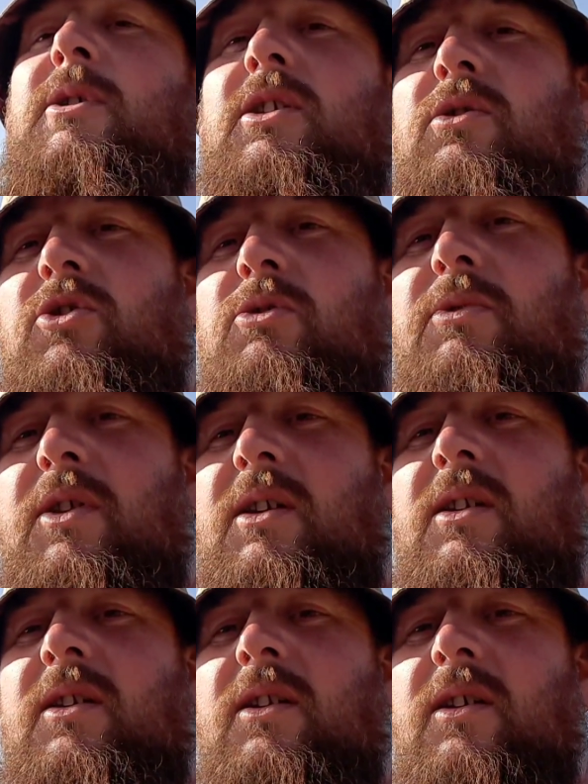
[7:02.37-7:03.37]
I do
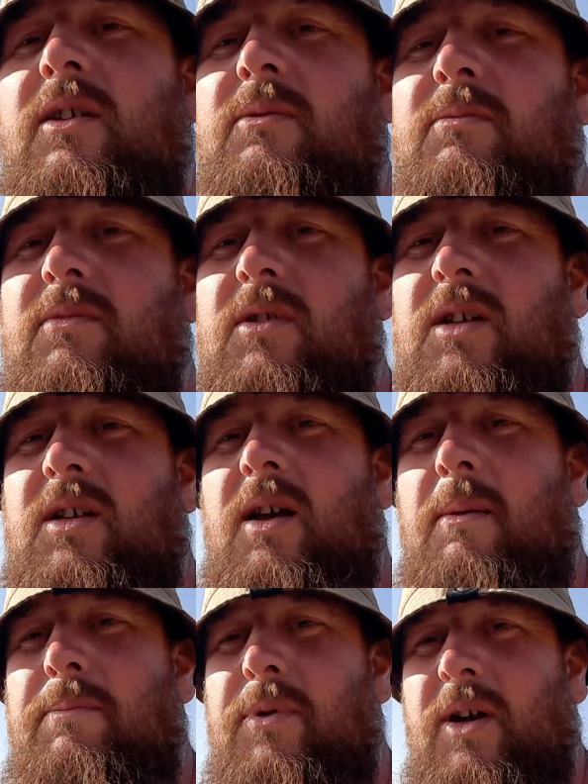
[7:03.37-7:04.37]
something,
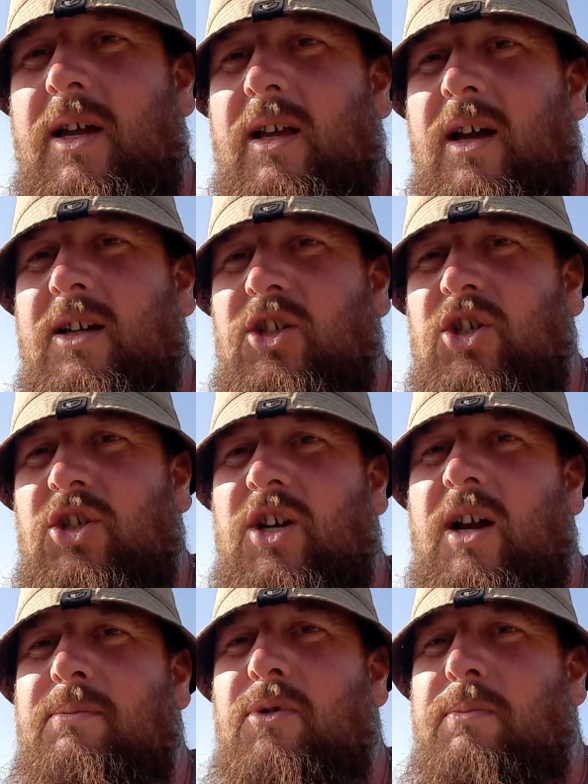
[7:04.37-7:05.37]
but I just
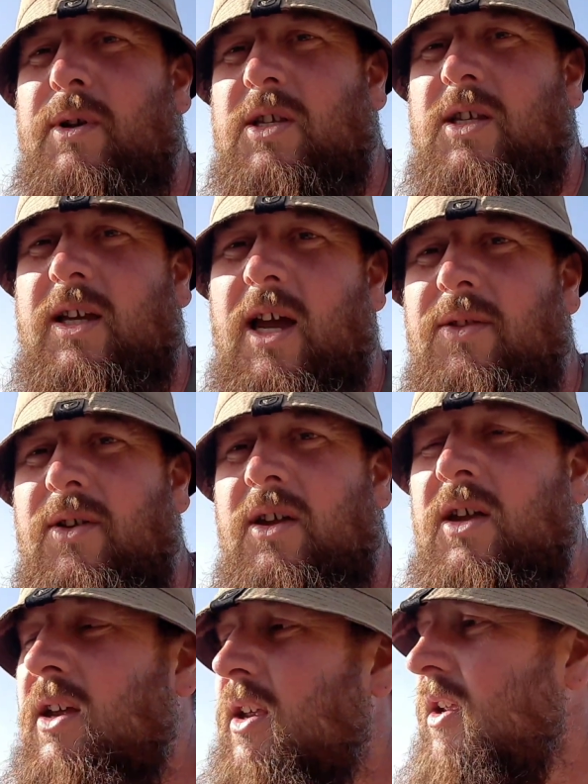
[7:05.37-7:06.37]
try and put bits together
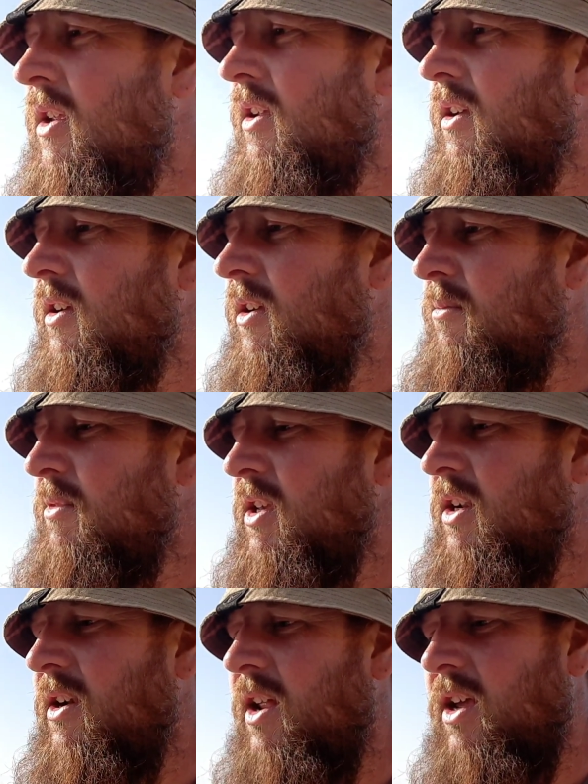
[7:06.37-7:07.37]

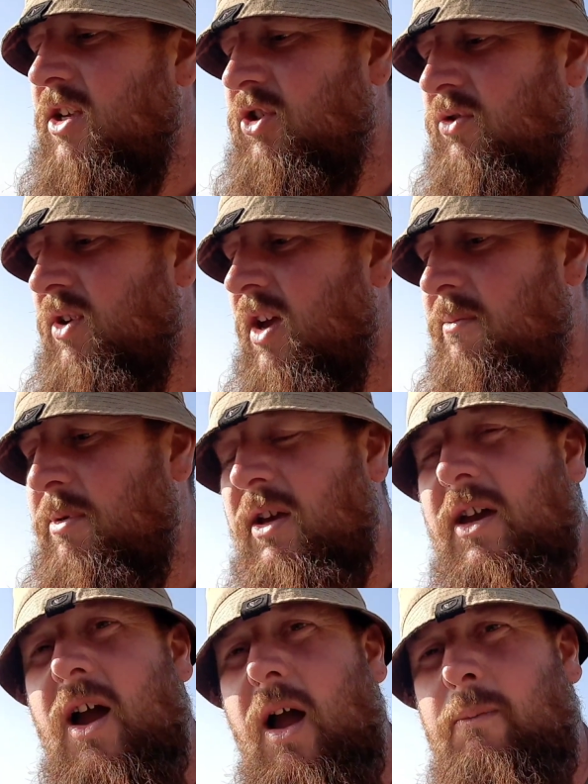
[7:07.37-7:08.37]
here and there. So yeah, I've been
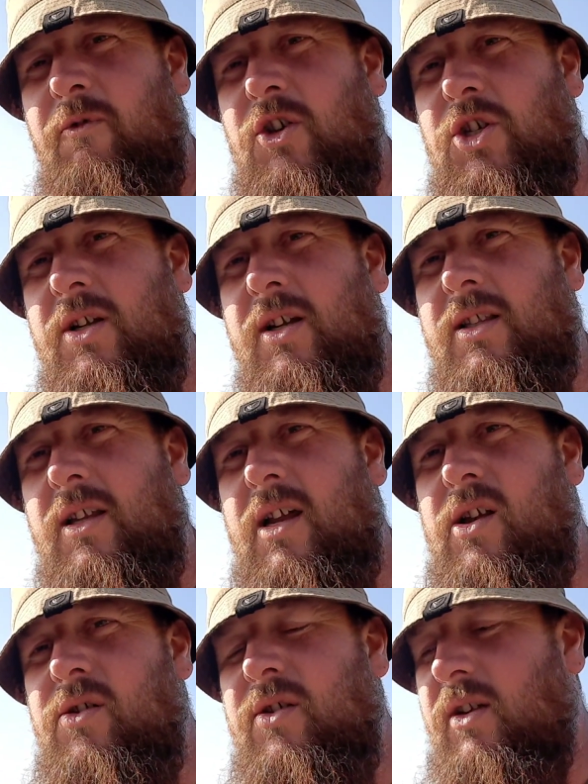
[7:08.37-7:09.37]
carp fishing. I had a
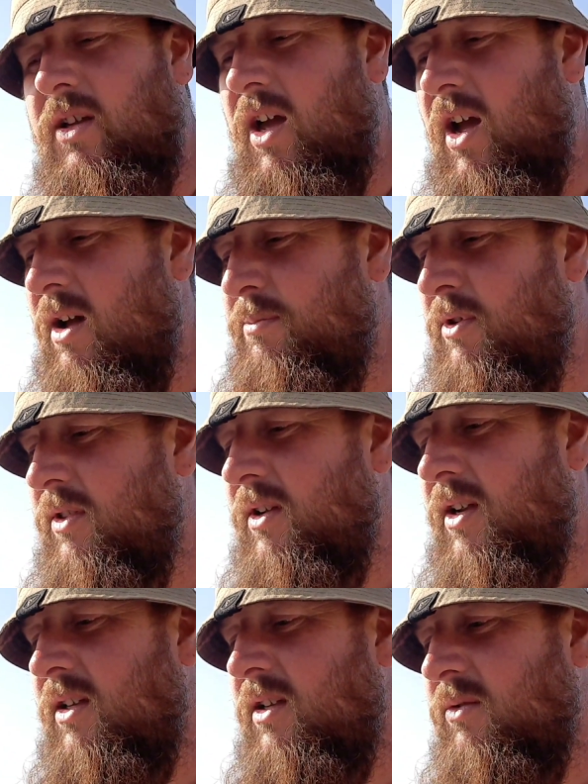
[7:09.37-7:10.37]
night on the carp the other
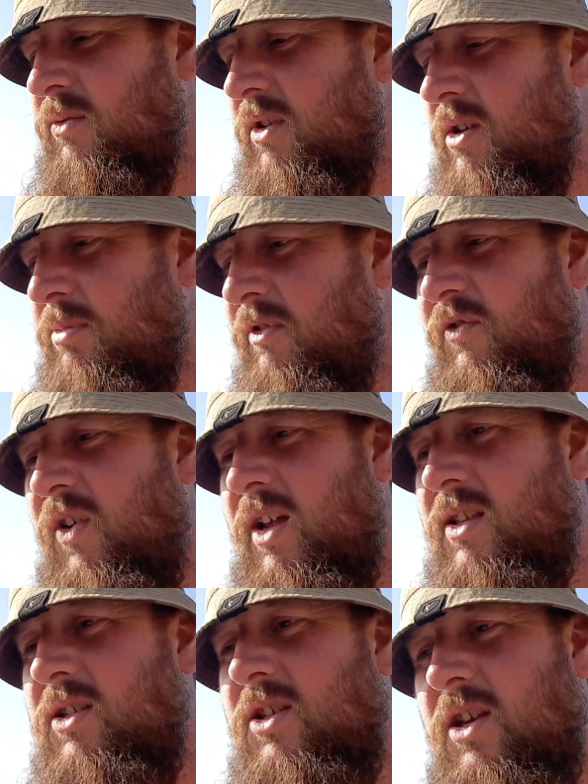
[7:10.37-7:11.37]
night with a couple of
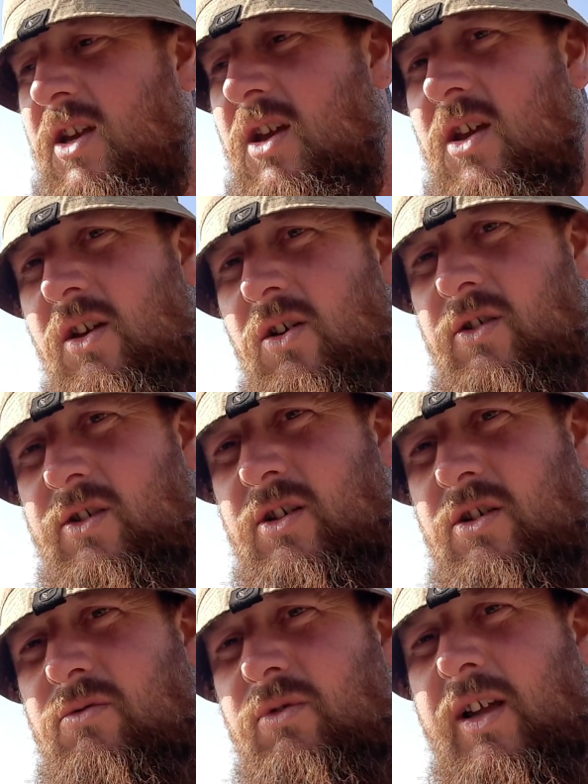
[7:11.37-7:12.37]
friends on a
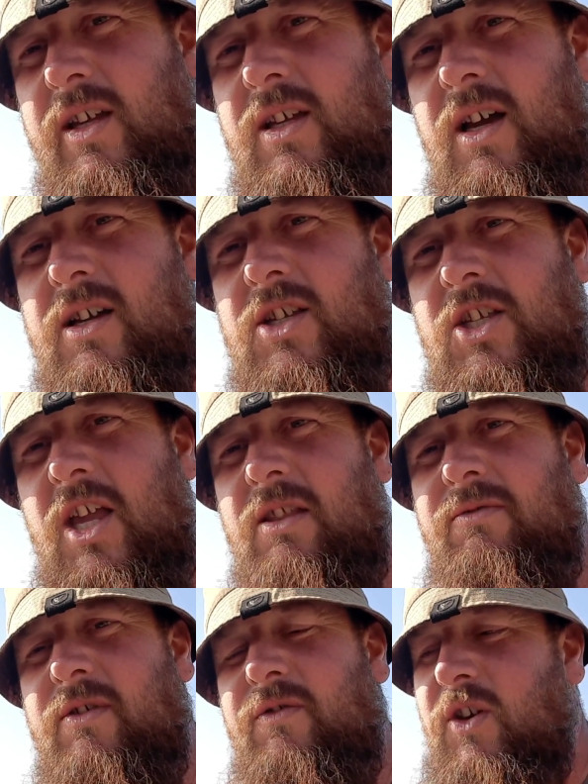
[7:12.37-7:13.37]
new lake at a
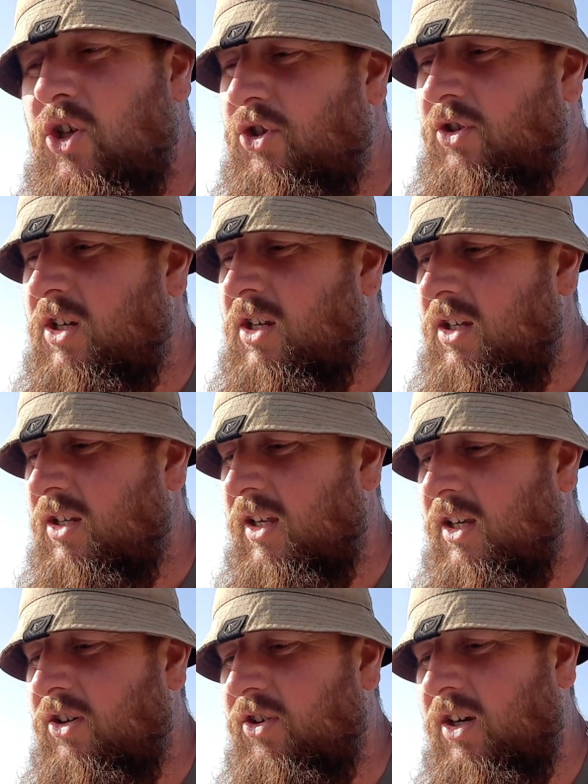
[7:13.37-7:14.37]
Steddfa fishery
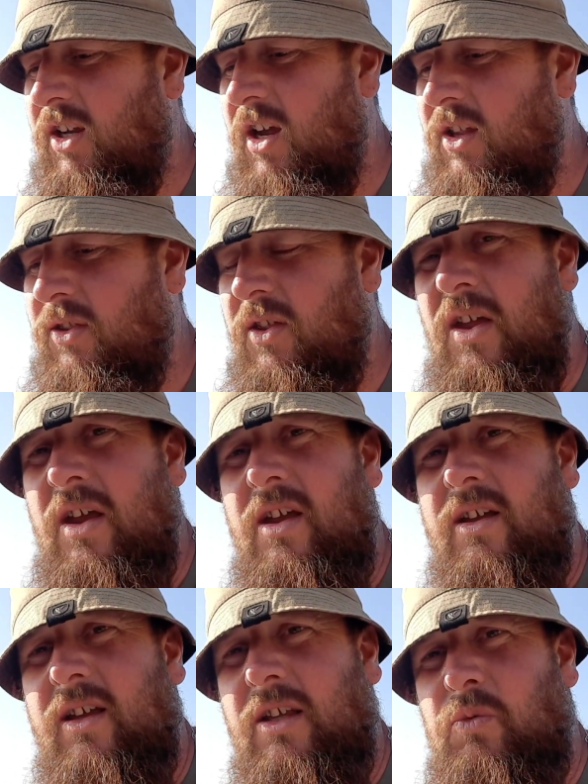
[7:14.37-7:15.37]
in Cricket.
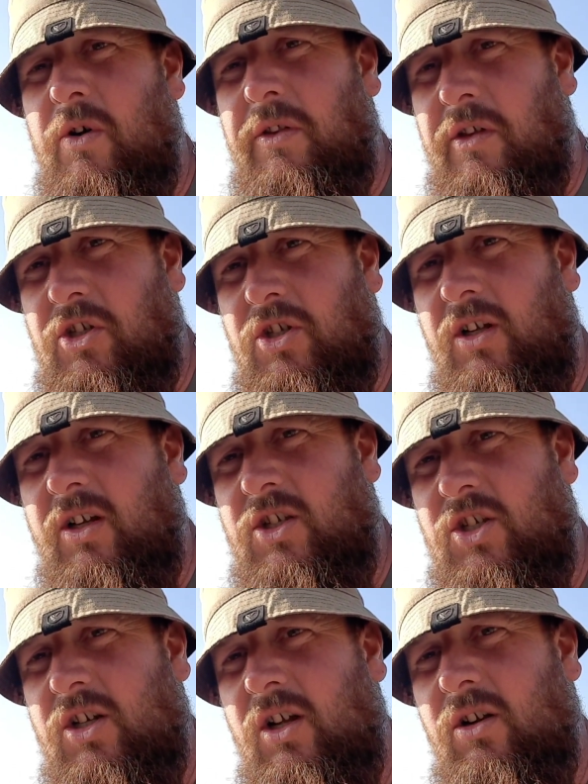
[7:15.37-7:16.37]
It's worth
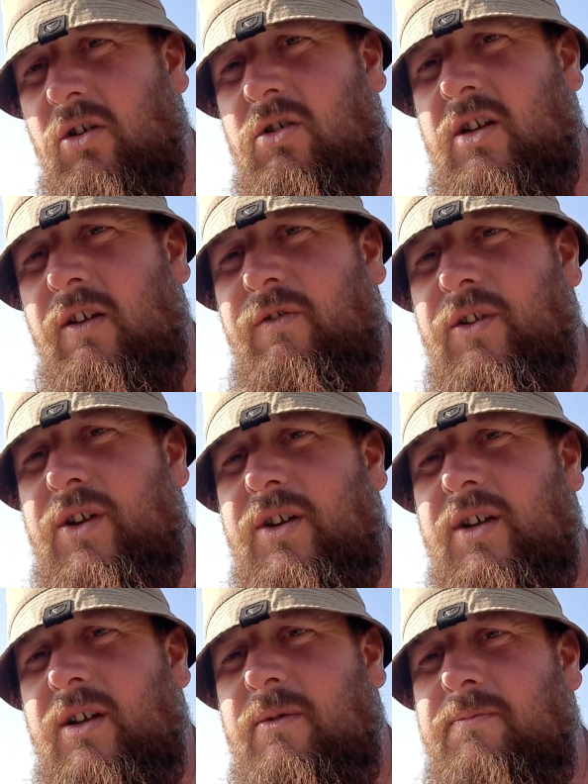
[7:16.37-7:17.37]
a look if
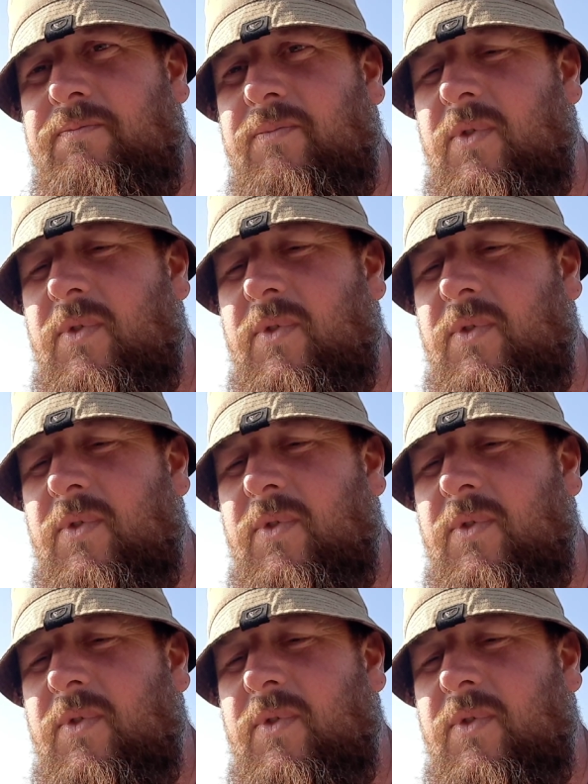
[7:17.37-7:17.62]
you're